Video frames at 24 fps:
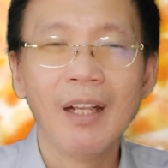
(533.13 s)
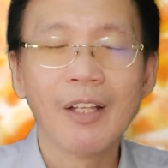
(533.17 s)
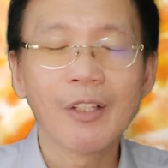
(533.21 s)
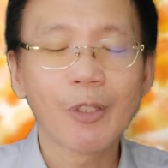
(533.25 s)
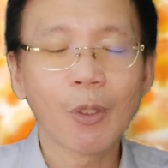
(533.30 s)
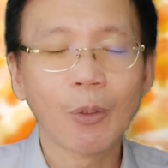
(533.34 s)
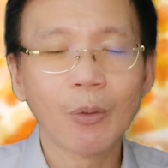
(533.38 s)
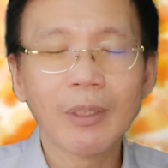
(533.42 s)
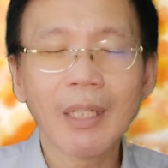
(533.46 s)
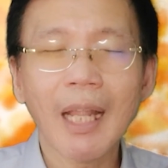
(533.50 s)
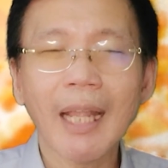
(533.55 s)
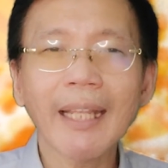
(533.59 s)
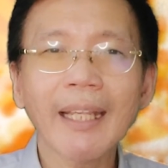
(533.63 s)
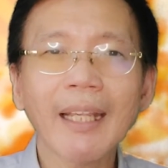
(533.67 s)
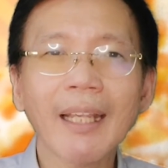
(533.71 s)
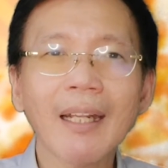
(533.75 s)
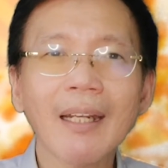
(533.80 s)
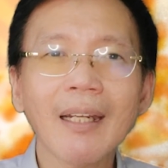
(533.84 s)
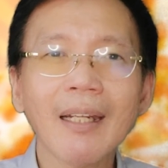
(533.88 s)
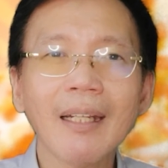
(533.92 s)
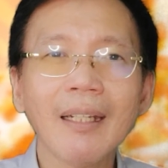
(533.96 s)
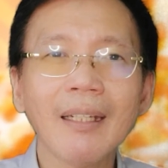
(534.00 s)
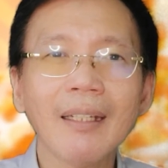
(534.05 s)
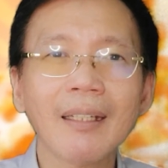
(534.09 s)
So
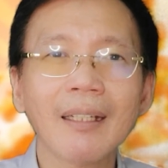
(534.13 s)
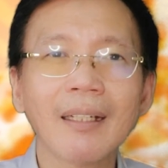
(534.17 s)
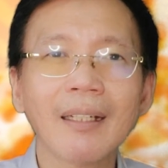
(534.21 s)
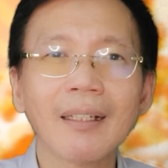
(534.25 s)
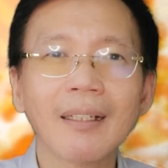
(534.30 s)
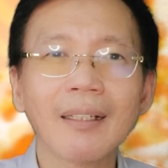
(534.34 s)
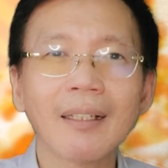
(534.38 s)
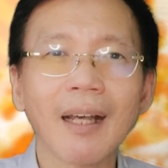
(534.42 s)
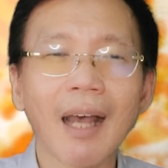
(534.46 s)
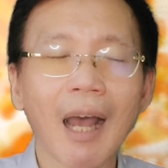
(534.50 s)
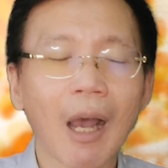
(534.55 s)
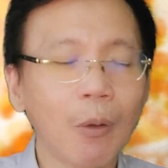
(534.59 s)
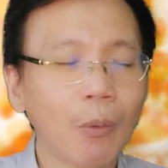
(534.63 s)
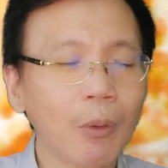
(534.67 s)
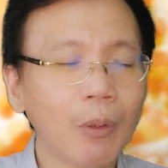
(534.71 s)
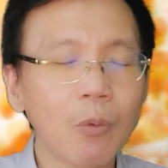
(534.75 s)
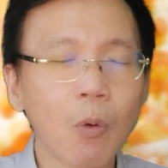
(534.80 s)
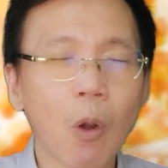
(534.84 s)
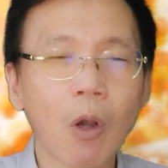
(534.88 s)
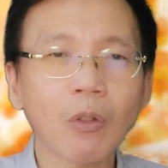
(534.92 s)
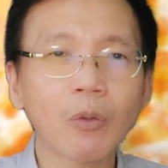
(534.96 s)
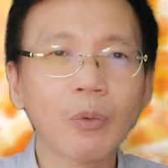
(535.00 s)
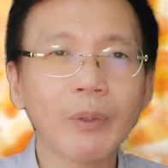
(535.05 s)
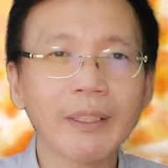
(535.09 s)
likening our
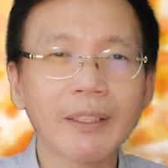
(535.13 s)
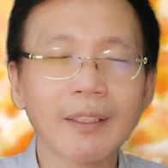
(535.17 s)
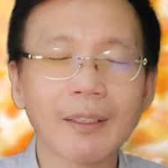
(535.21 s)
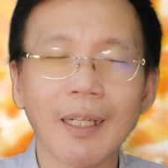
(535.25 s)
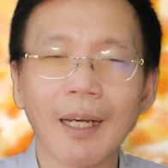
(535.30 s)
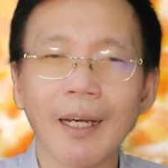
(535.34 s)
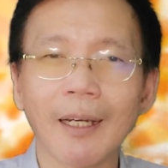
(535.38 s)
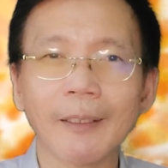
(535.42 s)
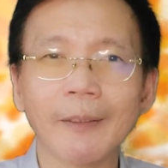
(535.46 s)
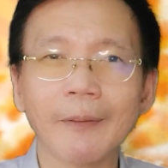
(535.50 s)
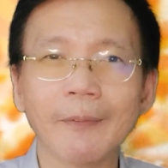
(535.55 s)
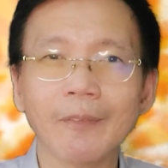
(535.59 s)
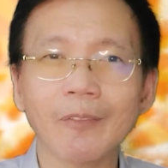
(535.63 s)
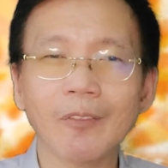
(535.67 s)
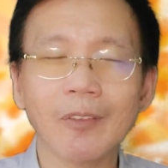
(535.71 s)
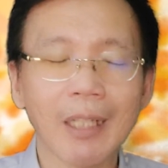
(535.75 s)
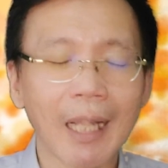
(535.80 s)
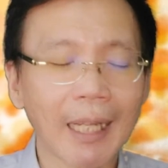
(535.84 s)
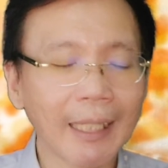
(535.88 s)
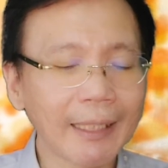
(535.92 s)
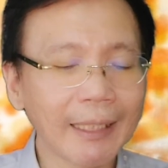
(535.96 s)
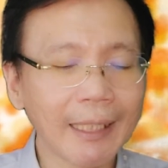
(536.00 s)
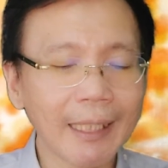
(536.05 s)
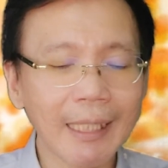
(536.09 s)
walk with God,
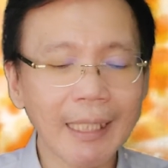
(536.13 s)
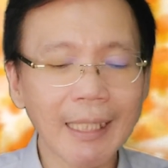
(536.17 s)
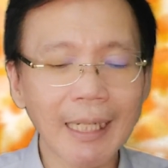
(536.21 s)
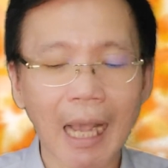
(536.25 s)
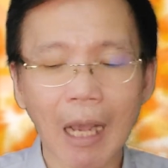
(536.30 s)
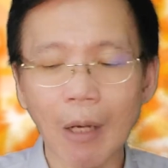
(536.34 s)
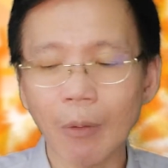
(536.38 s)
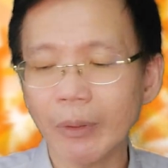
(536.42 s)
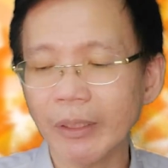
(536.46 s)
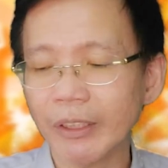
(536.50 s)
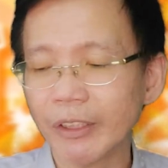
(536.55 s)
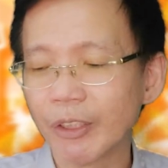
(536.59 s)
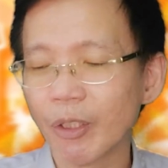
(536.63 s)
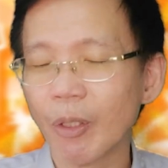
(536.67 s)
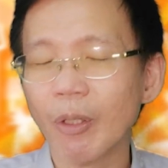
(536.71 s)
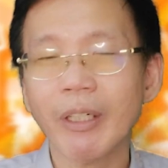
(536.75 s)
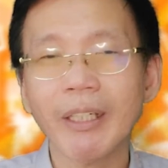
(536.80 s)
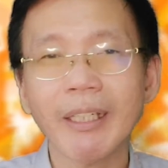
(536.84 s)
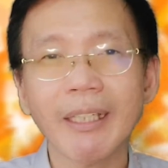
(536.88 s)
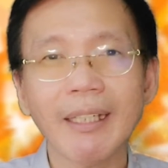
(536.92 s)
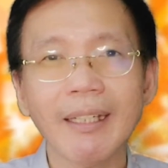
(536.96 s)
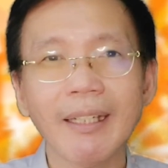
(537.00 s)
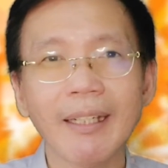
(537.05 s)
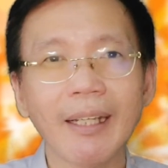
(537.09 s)
likening our
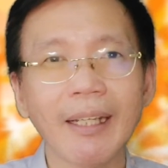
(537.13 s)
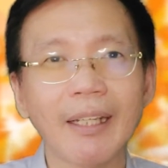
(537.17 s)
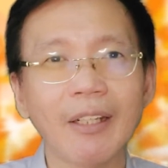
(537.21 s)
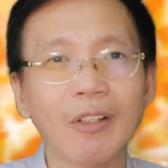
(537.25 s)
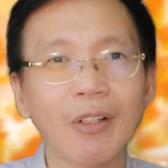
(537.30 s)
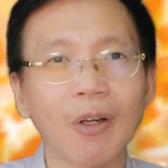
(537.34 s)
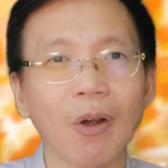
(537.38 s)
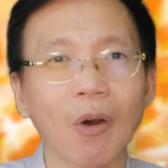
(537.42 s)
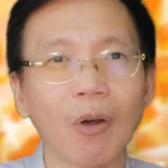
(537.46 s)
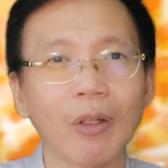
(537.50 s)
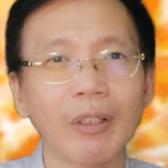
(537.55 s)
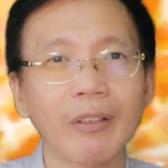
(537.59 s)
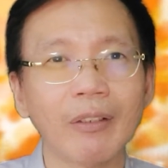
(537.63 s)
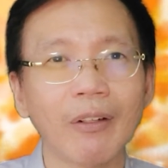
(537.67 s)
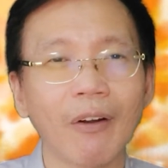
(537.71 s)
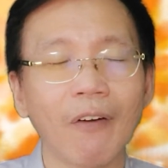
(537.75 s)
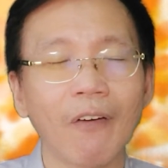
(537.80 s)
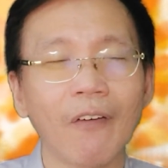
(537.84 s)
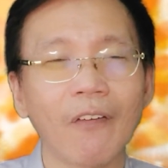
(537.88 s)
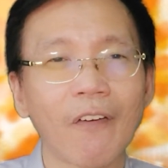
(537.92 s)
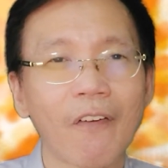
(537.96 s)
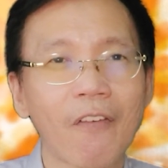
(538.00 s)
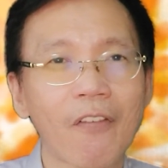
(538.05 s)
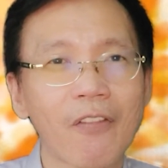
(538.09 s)
journey here on
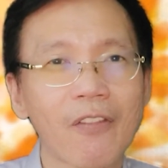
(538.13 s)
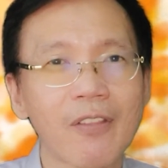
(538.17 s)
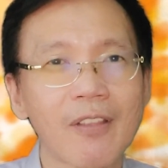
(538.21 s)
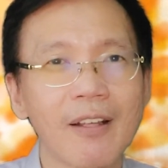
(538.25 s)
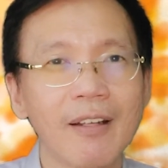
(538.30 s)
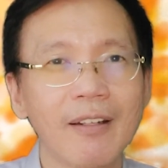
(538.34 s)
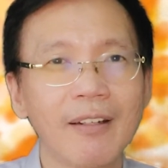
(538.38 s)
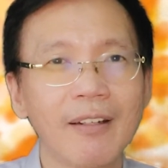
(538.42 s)
earth